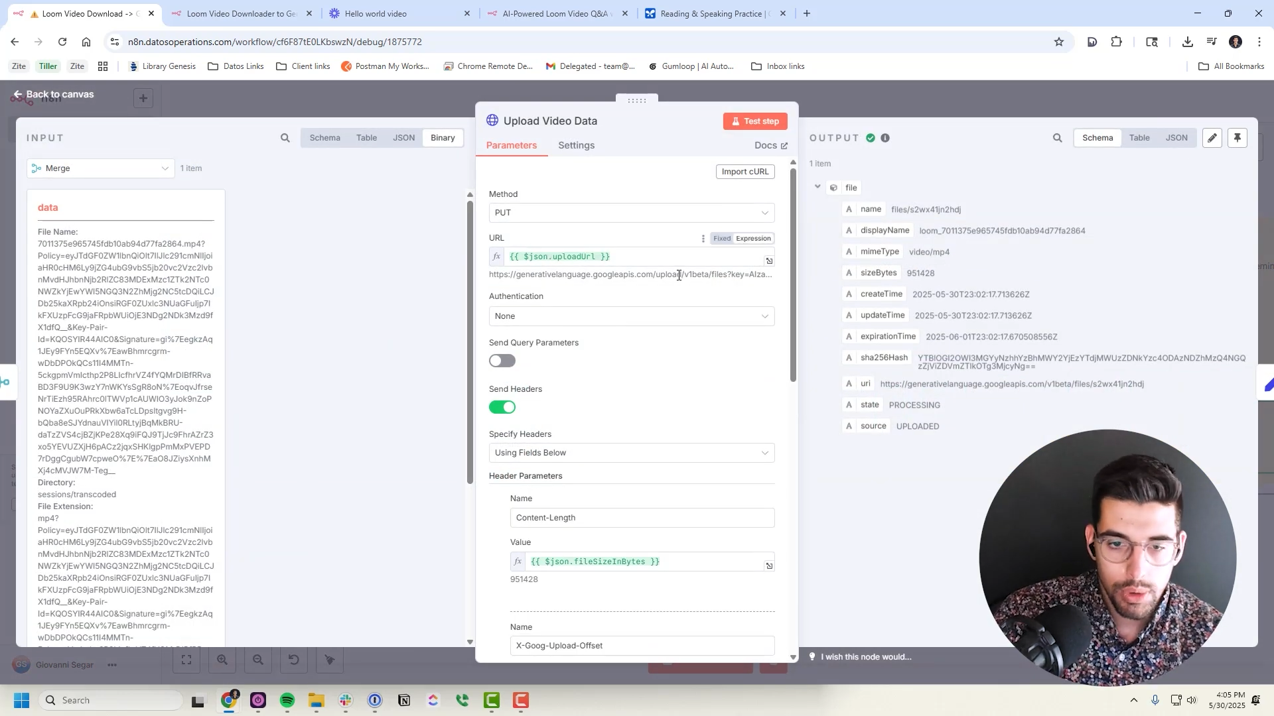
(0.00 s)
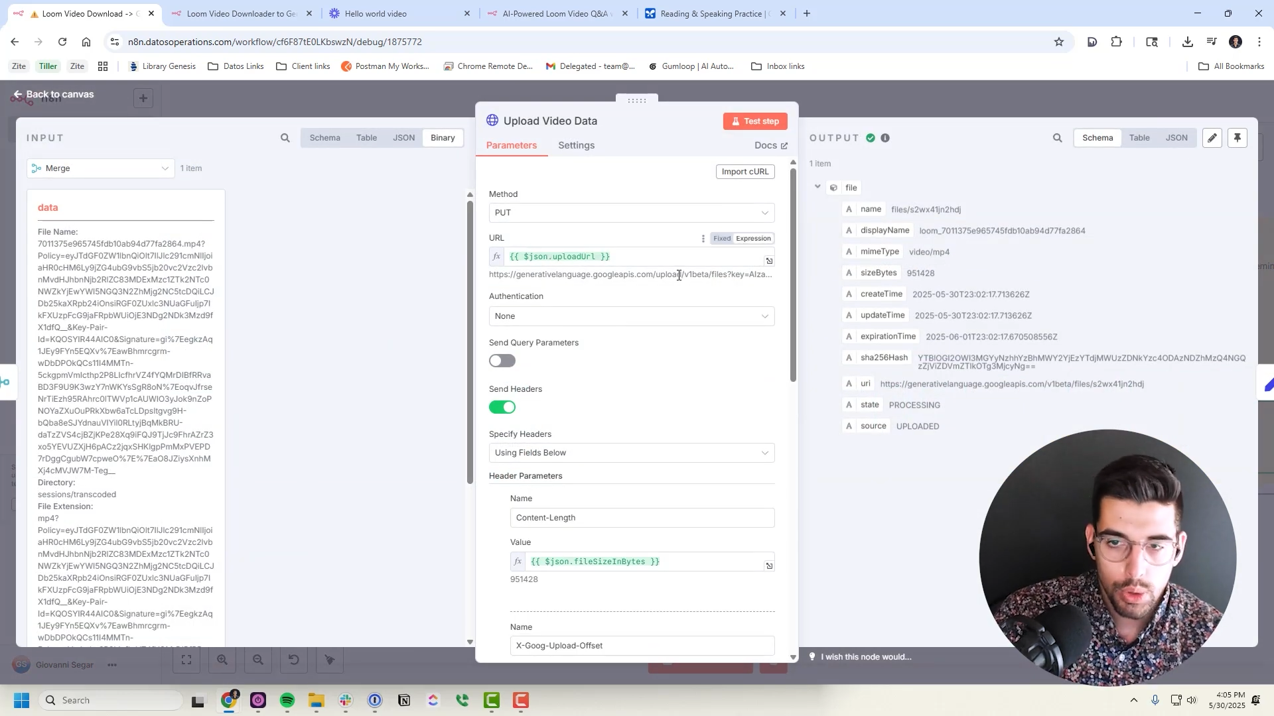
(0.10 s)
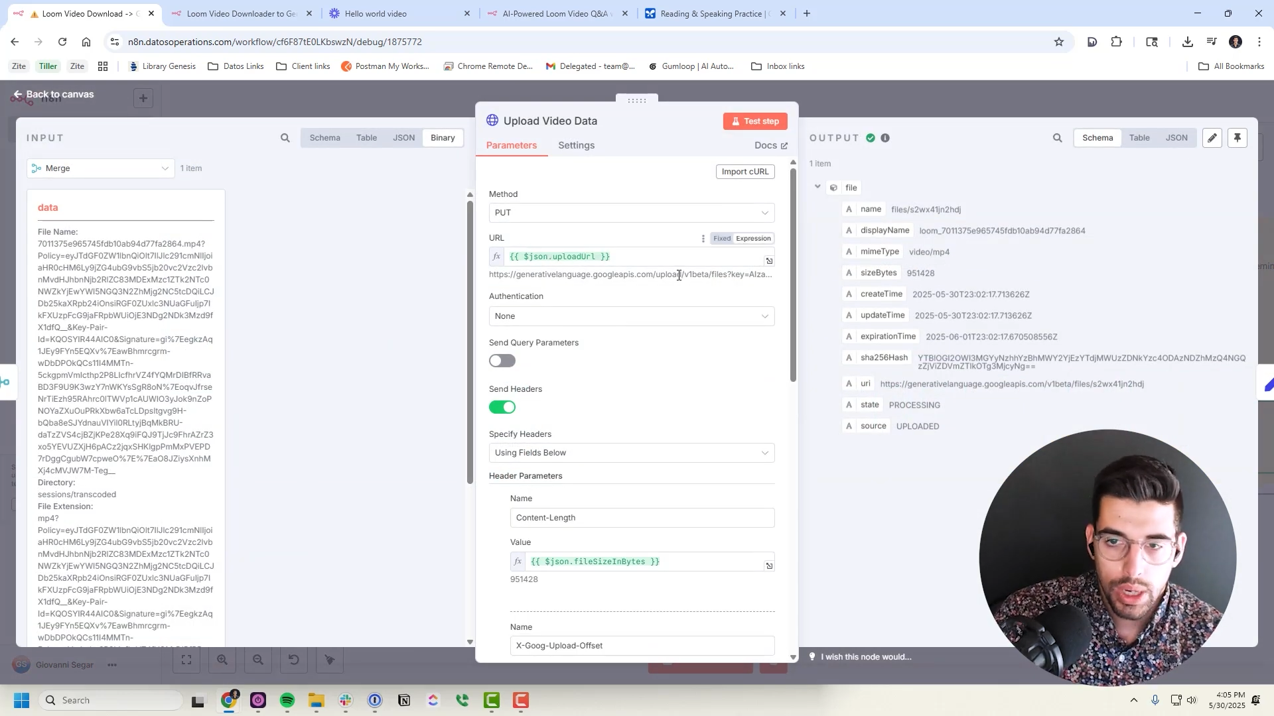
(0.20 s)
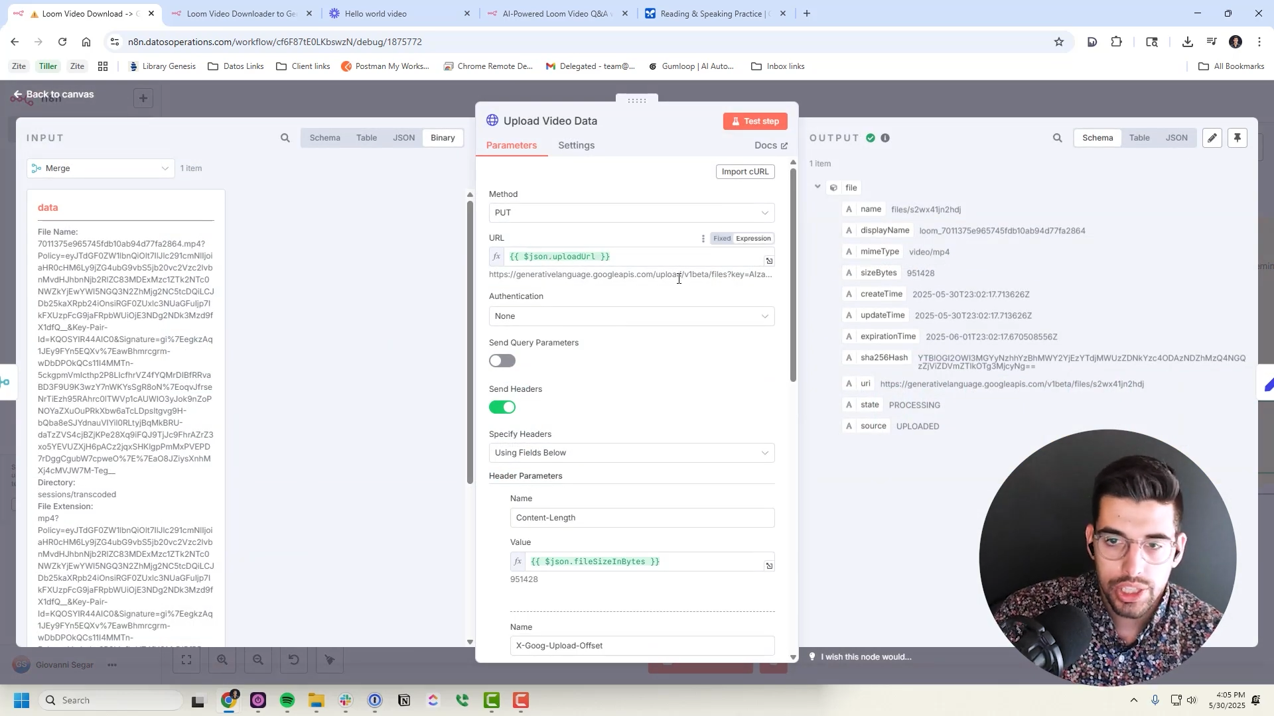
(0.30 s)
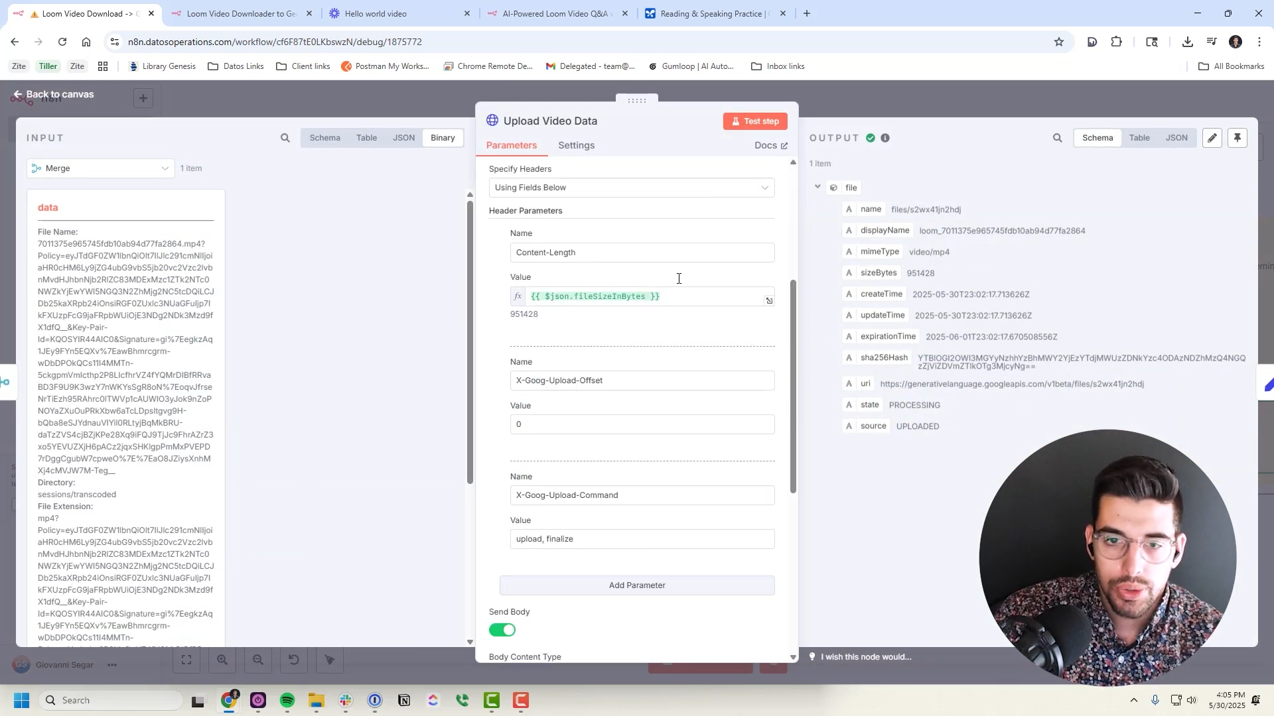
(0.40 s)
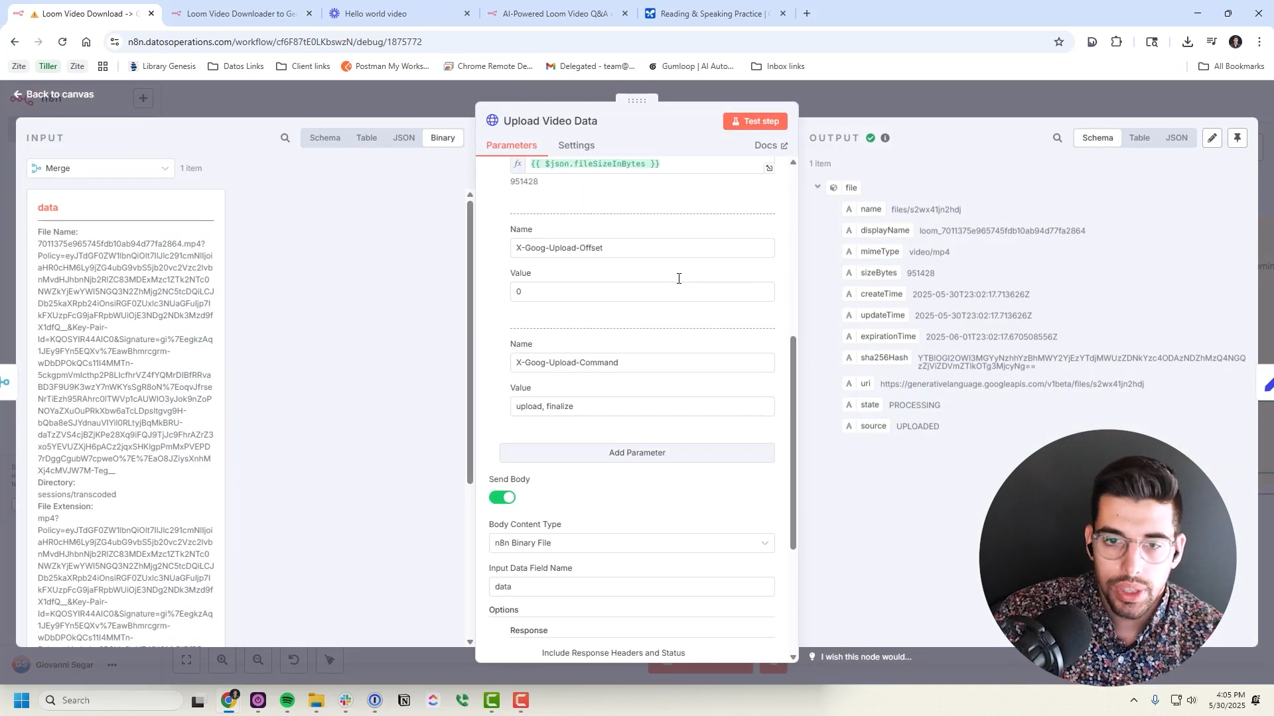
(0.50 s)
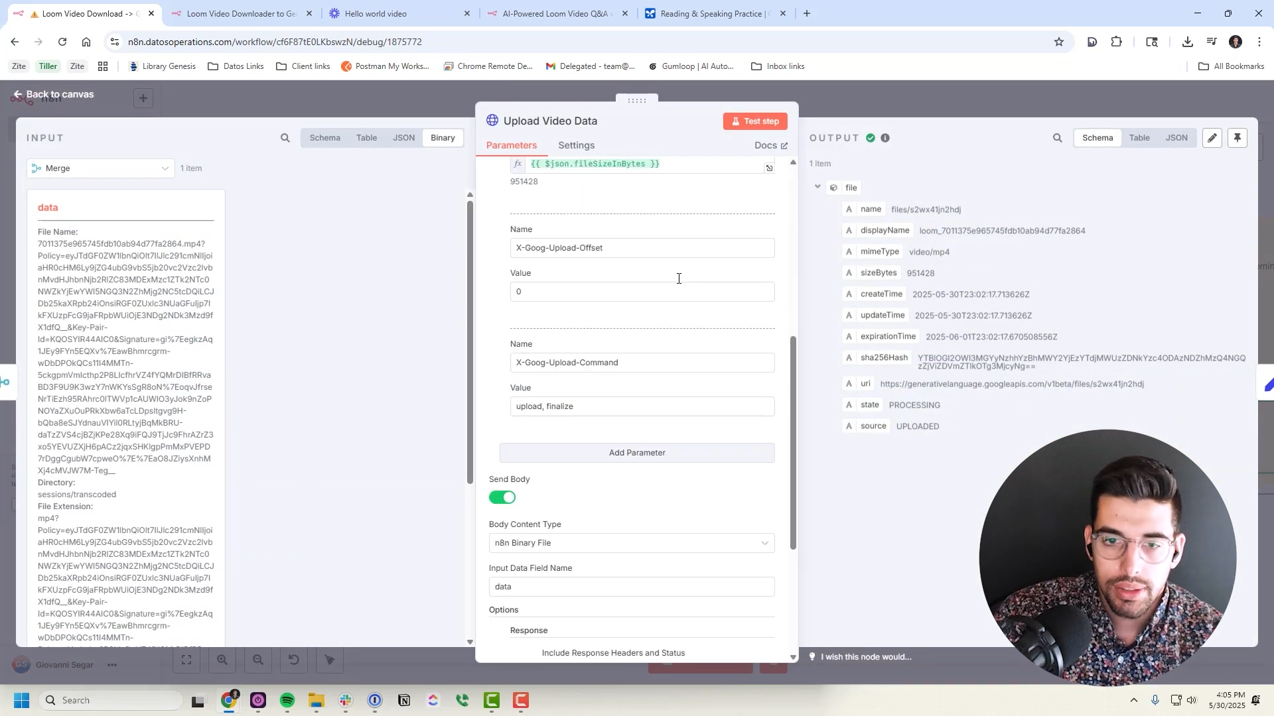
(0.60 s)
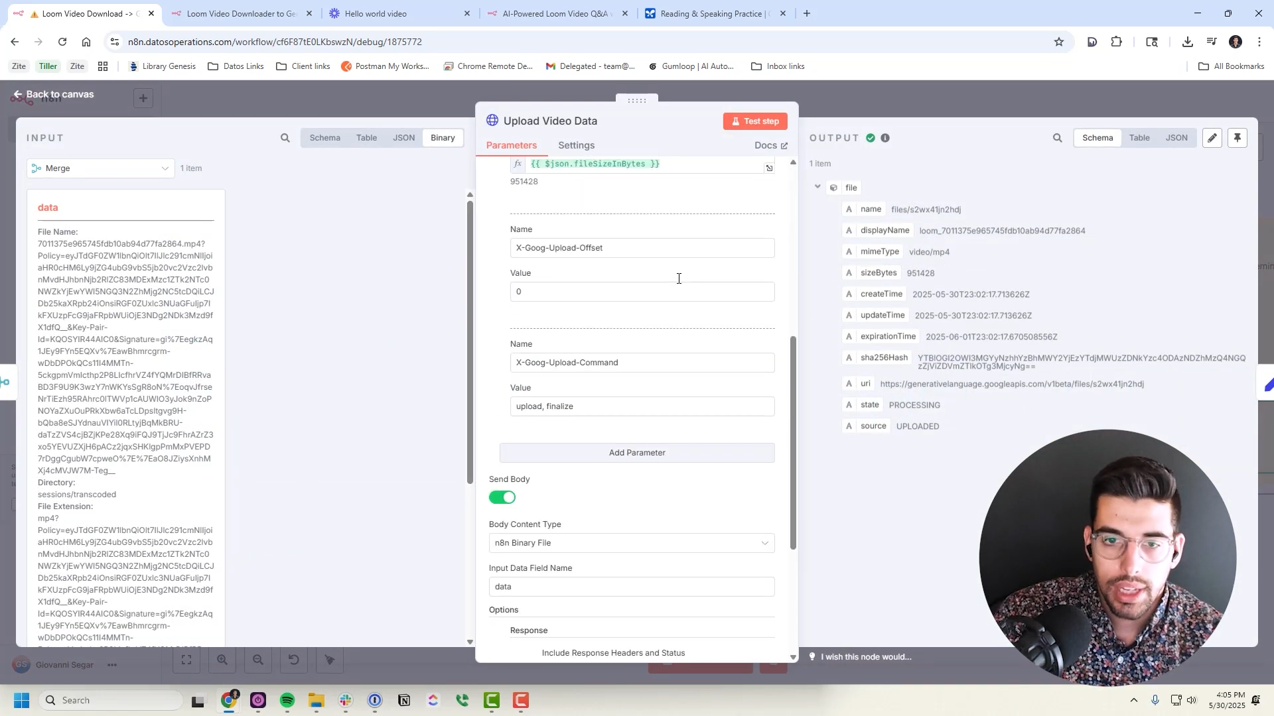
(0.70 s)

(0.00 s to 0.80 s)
request to it,